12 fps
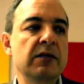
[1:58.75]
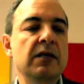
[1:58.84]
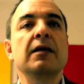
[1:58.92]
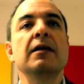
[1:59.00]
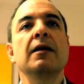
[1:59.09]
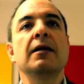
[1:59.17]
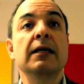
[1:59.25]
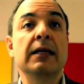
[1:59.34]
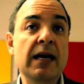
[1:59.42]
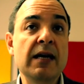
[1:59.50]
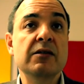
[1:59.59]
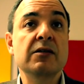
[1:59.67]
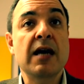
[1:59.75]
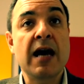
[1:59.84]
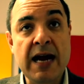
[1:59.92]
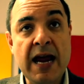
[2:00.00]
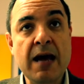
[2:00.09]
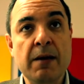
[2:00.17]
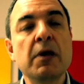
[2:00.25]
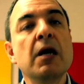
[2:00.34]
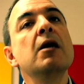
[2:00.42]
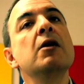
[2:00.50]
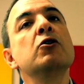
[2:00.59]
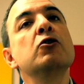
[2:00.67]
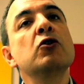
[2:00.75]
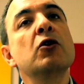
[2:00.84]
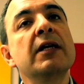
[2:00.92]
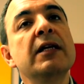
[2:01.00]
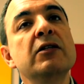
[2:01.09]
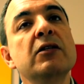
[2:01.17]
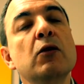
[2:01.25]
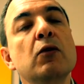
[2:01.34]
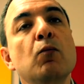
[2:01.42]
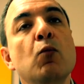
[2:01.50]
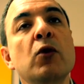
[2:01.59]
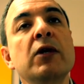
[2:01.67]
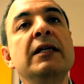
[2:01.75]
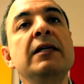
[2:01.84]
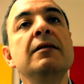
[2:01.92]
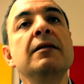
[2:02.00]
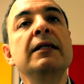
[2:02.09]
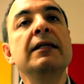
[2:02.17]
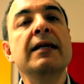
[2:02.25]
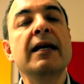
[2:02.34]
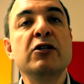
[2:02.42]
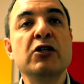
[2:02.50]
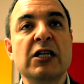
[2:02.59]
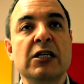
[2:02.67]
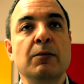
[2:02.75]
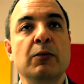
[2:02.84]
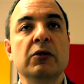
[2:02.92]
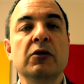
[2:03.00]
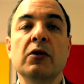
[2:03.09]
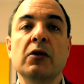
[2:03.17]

I'll say, yes, I am, so that it's more easily digestible to